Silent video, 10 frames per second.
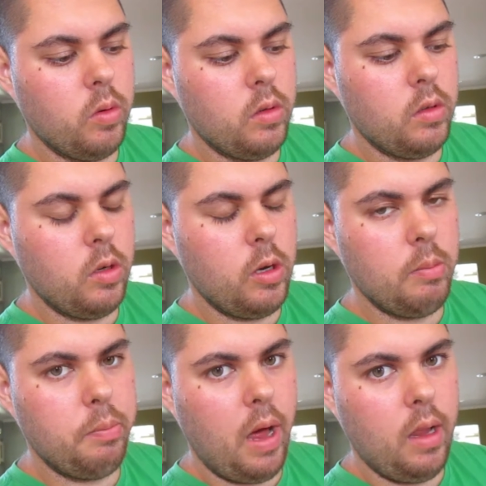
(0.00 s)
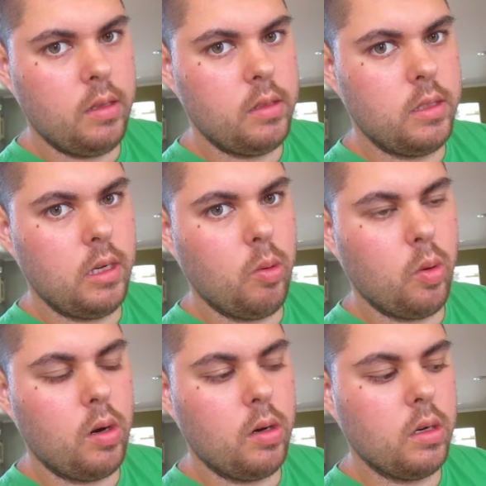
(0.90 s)
doing balancing
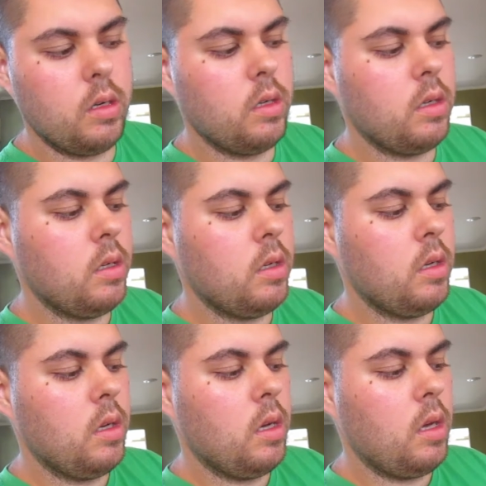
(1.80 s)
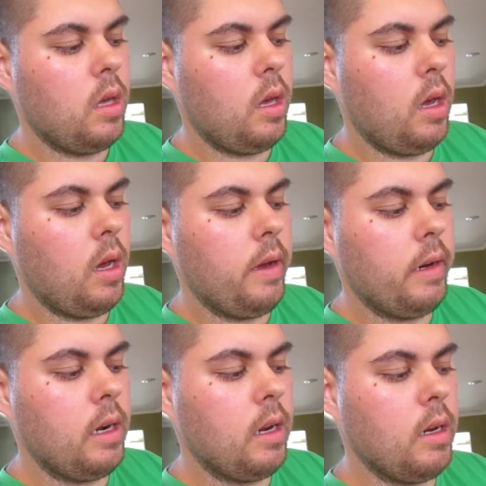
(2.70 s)
work
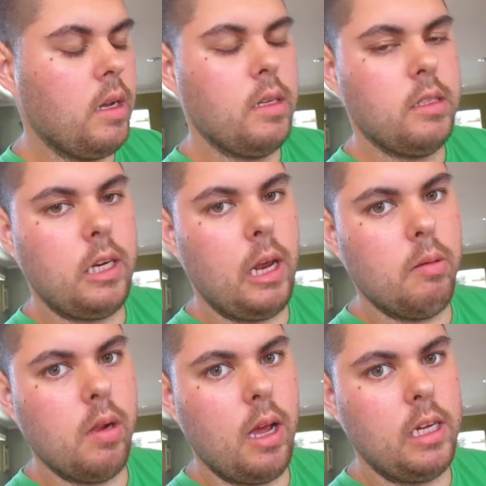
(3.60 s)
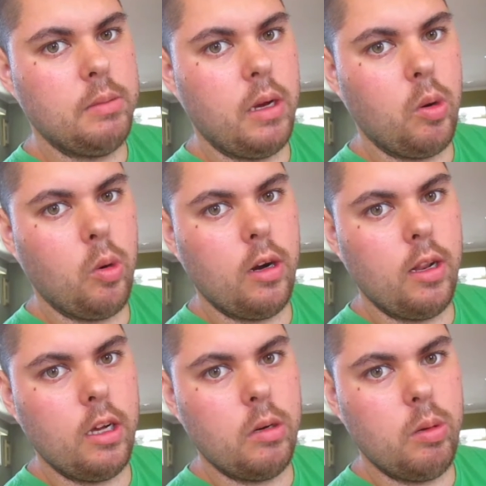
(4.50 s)
and stabilize my core a
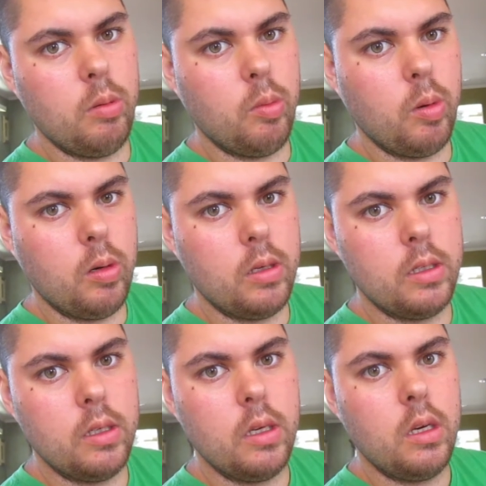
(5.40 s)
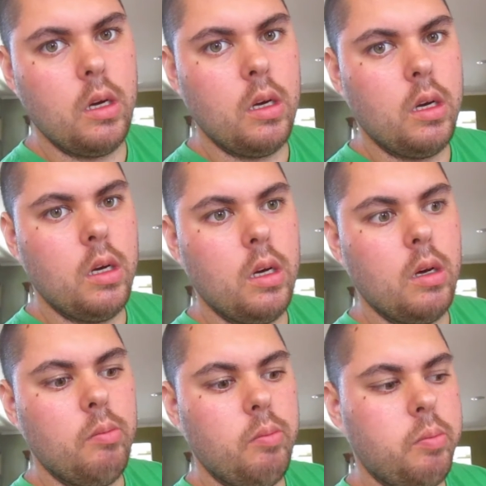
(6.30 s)
little bit more.
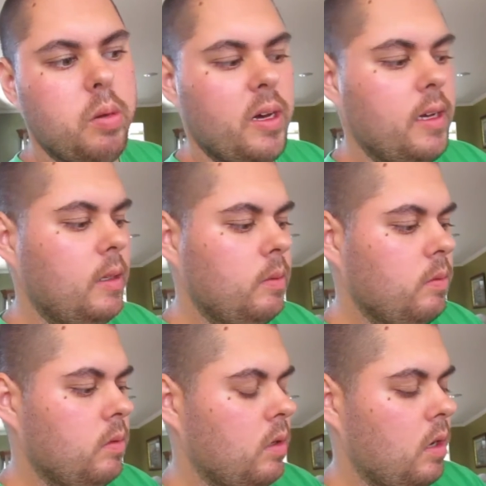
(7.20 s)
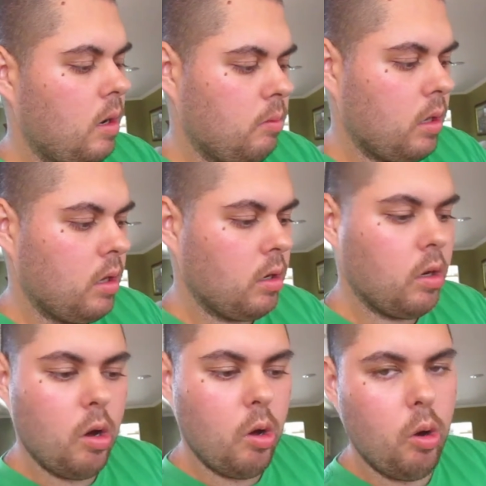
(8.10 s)
But I'm gonna
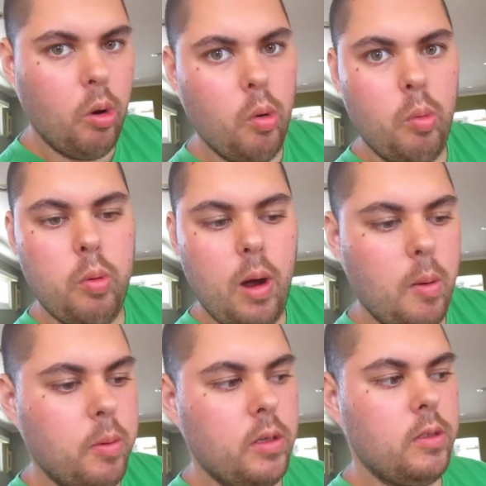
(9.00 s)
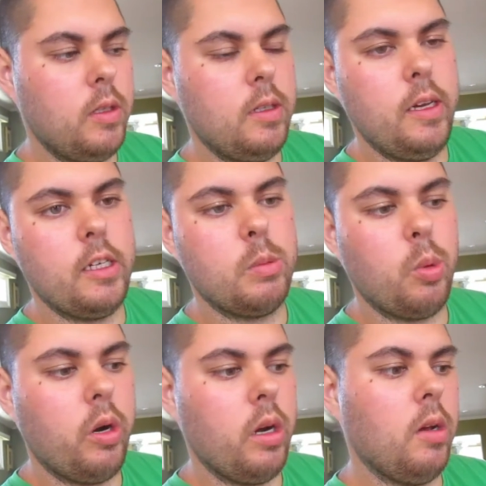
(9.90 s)
go probably to Dick's
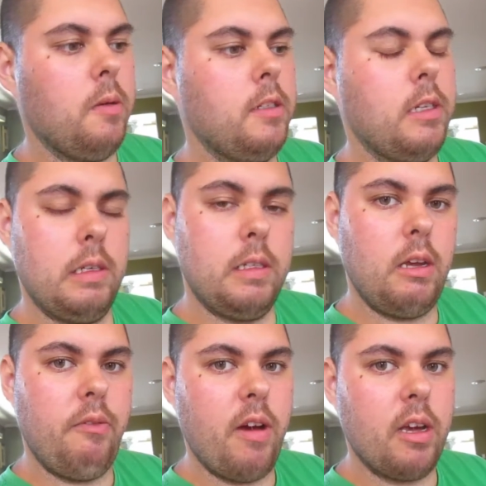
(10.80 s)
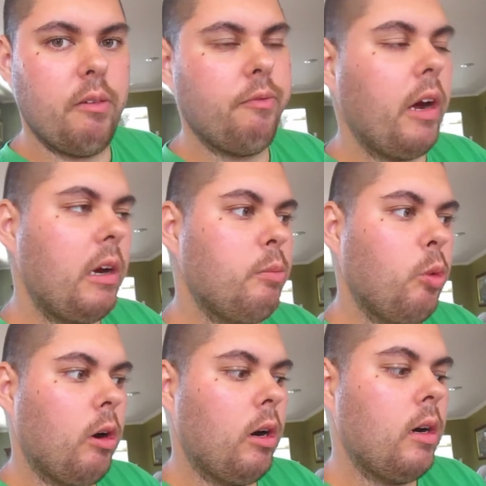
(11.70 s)
Sporting Goods and see if I can find
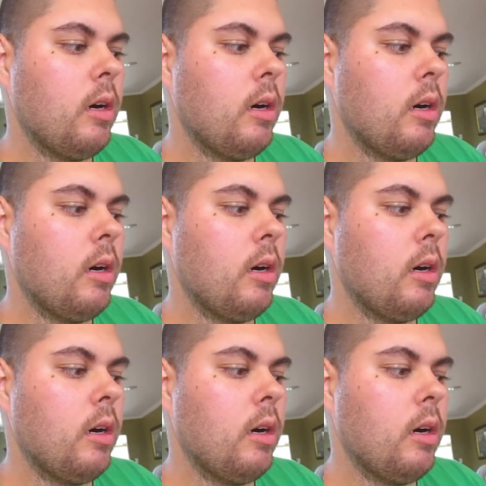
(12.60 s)
more